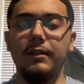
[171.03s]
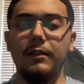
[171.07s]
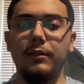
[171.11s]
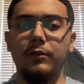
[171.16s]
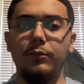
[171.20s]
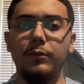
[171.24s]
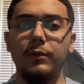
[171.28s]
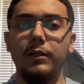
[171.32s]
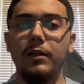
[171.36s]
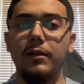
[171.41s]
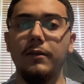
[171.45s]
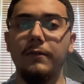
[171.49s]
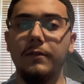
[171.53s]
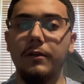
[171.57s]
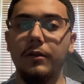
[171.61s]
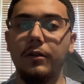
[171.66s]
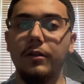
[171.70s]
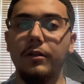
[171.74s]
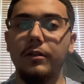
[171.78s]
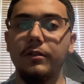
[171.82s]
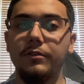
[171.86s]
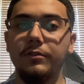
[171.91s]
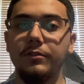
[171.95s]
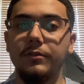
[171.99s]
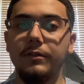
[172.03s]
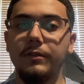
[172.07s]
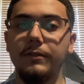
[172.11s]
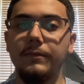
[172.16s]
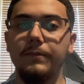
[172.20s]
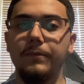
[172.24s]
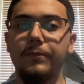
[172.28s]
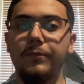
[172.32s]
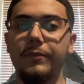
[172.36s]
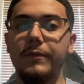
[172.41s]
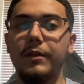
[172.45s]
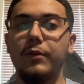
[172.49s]
we love our country.
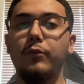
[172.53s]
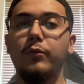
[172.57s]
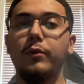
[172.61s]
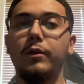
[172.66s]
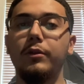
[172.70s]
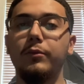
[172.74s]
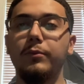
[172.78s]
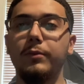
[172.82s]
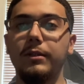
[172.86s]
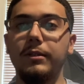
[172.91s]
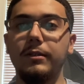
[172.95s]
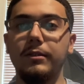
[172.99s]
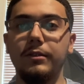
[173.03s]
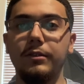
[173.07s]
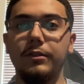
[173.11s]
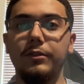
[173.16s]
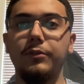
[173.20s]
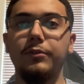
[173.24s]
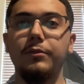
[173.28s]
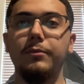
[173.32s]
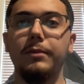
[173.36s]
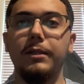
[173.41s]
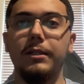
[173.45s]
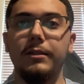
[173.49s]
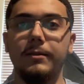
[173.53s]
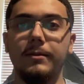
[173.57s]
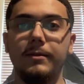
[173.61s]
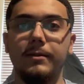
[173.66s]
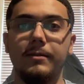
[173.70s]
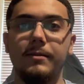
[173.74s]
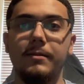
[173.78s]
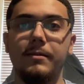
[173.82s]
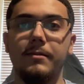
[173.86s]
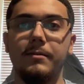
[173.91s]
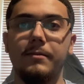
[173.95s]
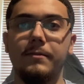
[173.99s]
What are we going to do about
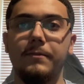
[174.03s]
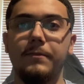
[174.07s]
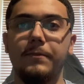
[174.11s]
this?